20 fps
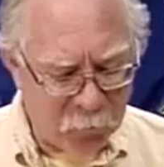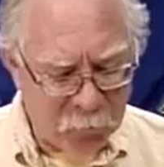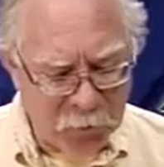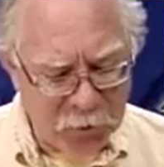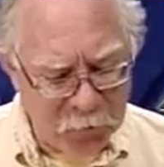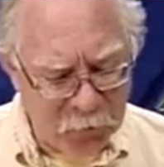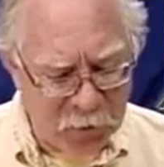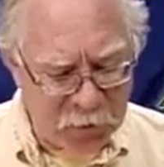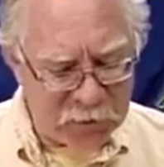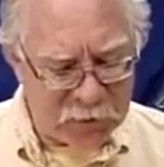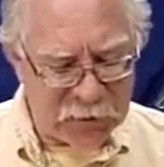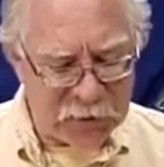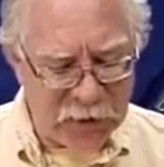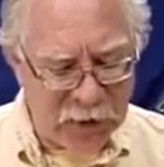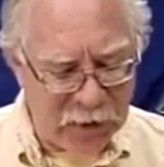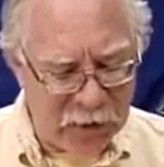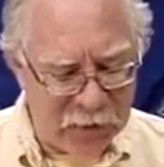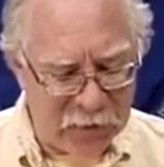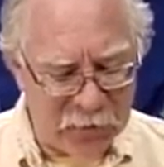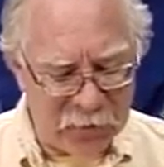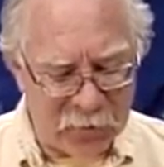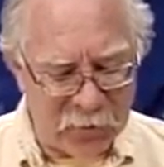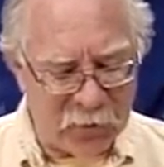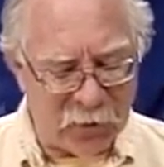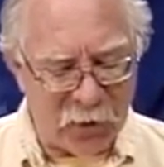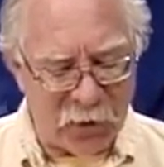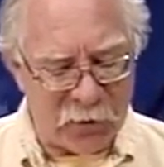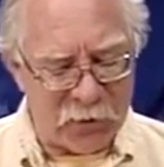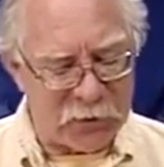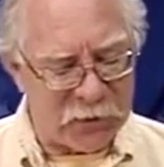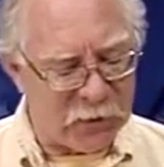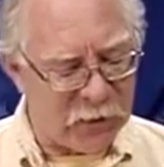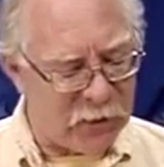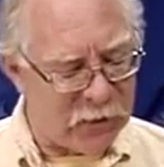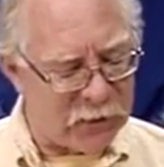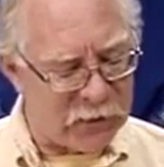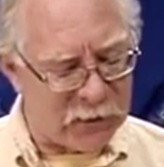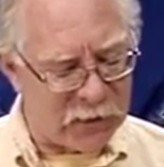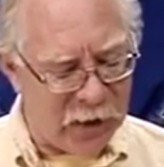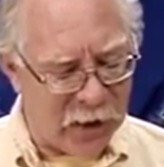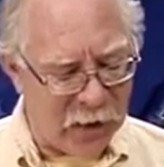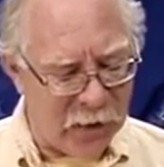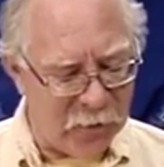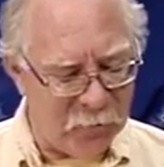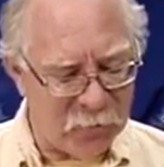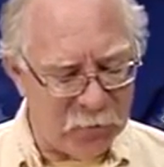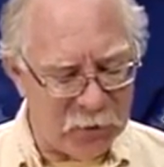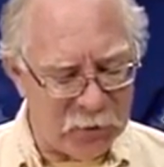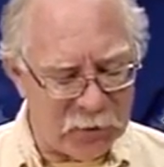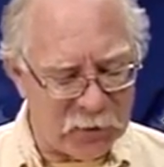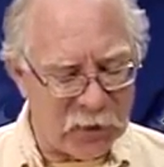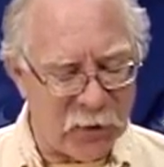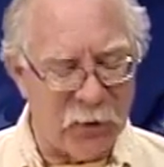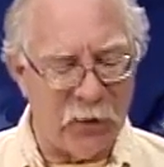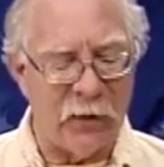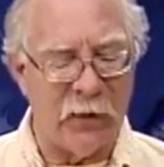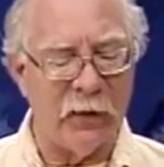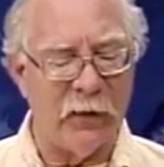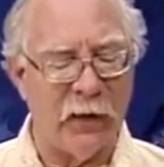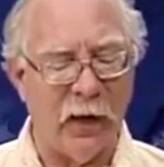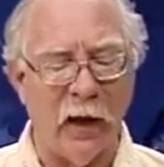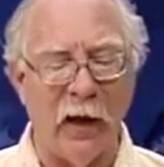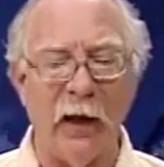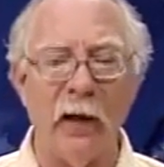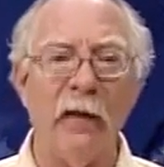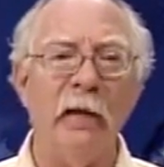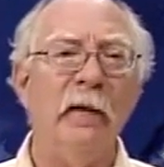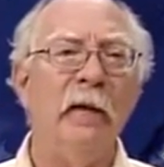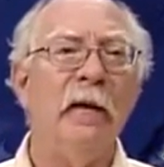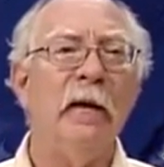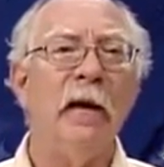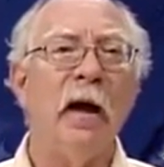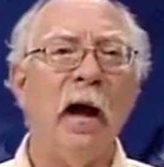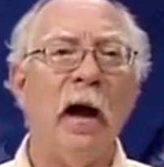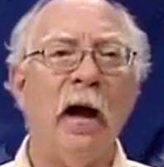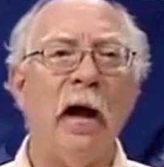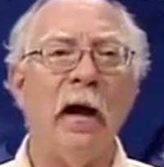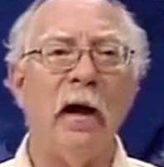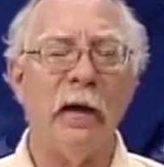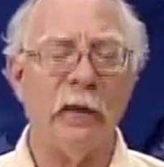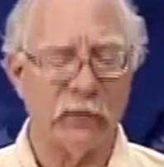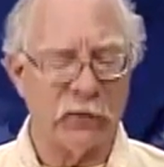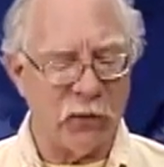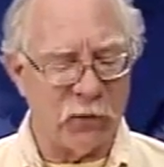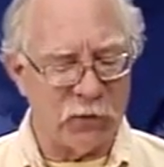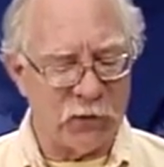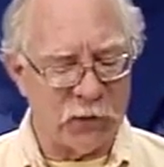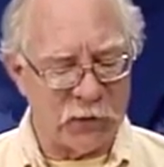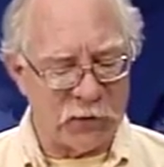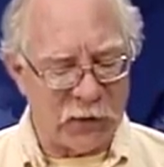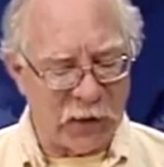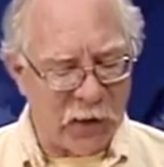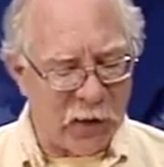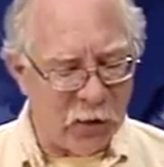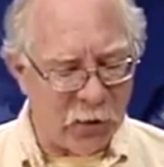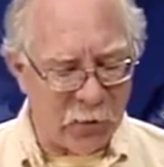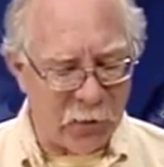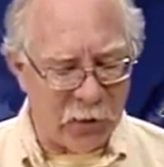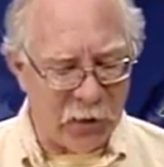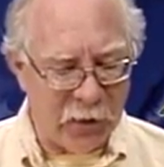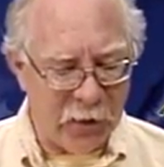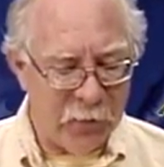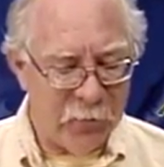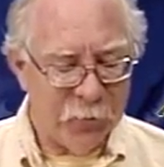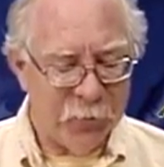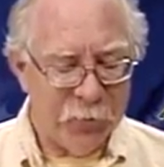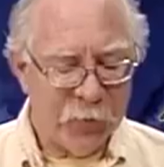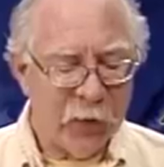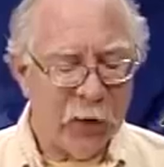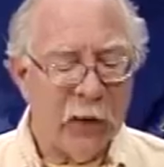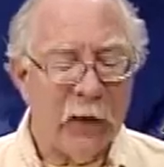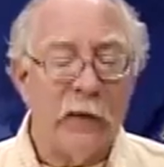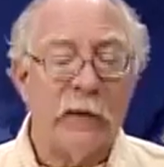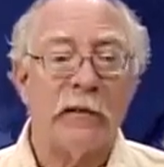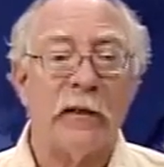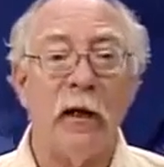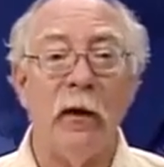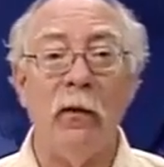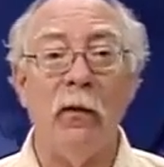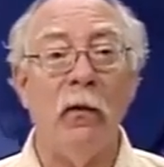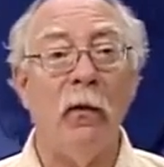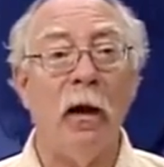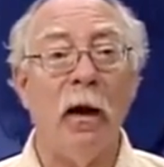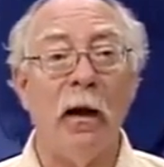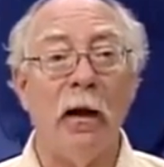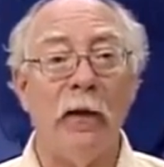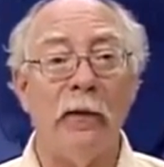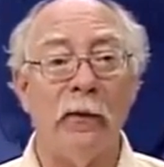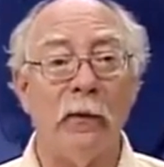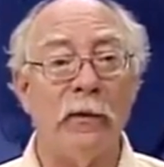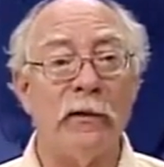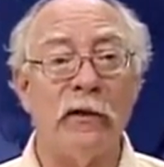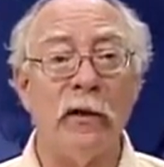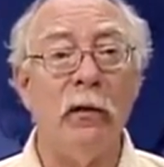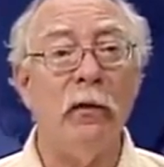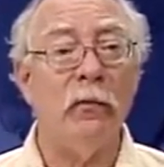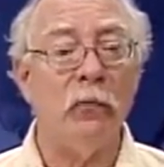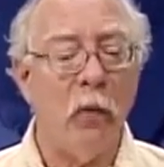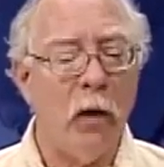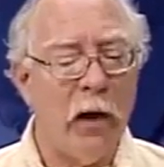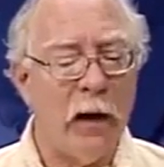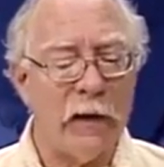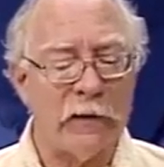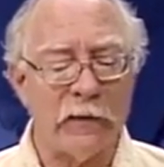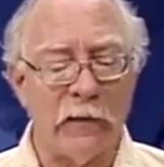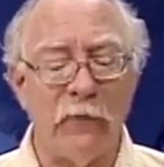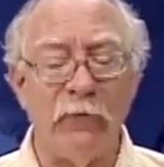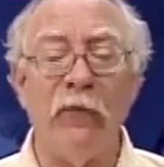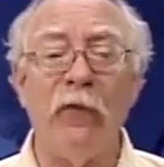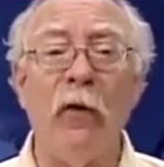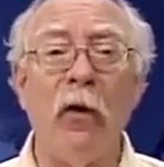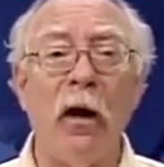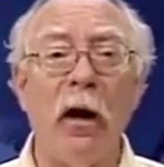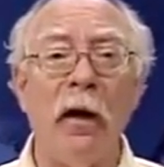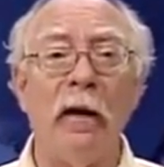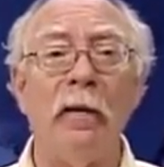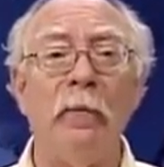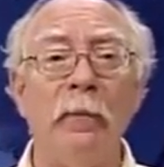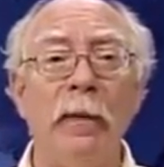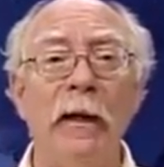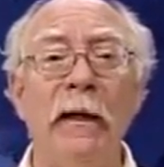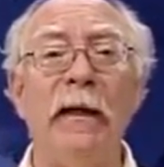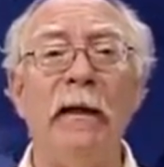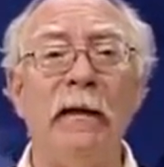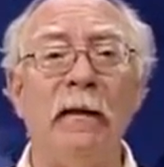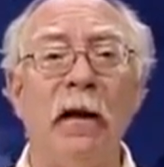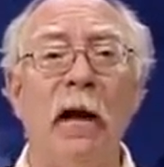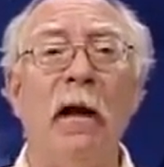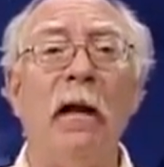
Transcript: pretty much stayed close to the same. So did uh, Social Security. So uh, the result was a $400 billion